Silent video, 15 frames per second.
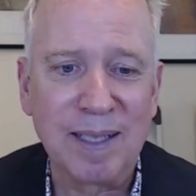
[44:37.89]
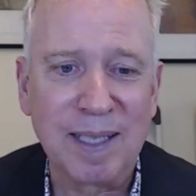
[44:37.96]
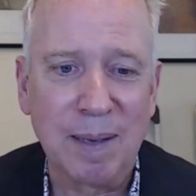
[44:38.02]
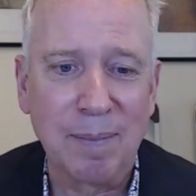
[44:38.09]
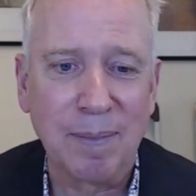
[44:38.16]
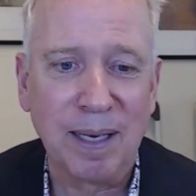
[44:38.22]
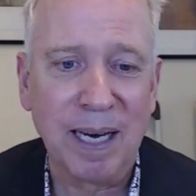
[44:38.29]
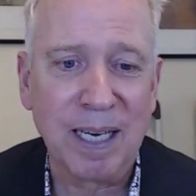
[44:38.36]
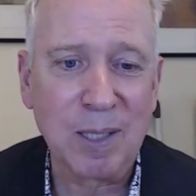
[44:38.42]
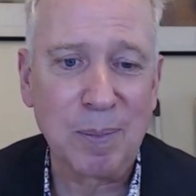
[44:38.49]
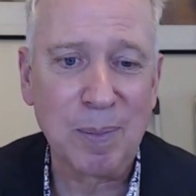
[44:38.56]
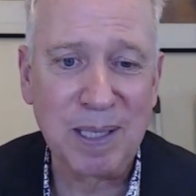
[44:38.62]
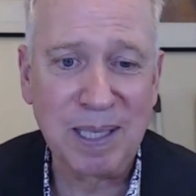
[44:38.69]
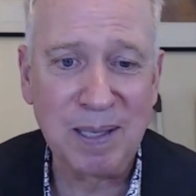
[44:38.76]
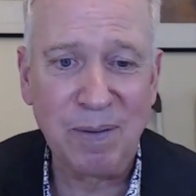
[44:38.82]
something that
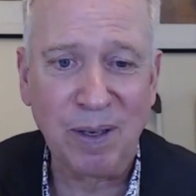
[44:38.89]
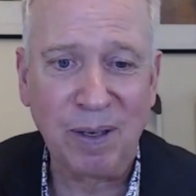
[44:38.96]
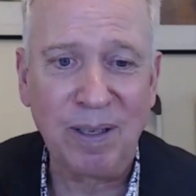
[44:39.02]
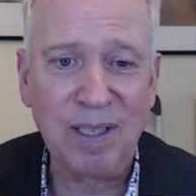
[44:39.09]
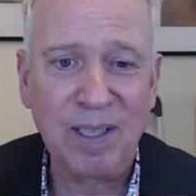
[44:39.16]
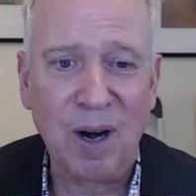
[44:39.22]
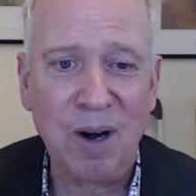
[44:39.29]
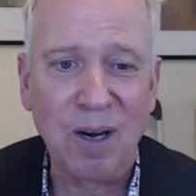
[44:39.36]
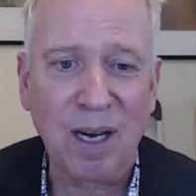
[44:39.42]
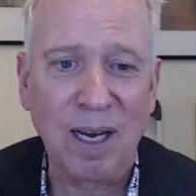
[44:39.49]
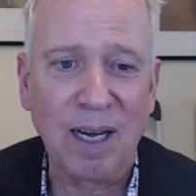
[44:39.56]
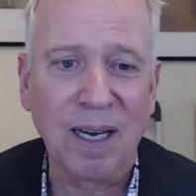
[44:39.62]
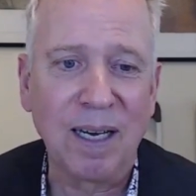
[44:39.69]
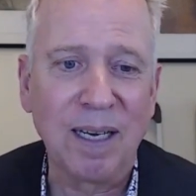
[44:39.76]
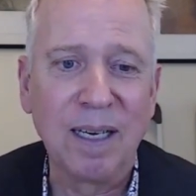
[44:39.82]
specifically
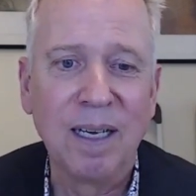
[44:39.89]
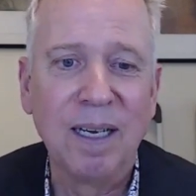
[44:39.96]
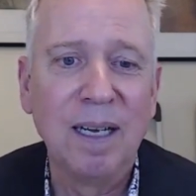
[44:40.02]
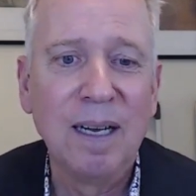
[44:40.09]
targeted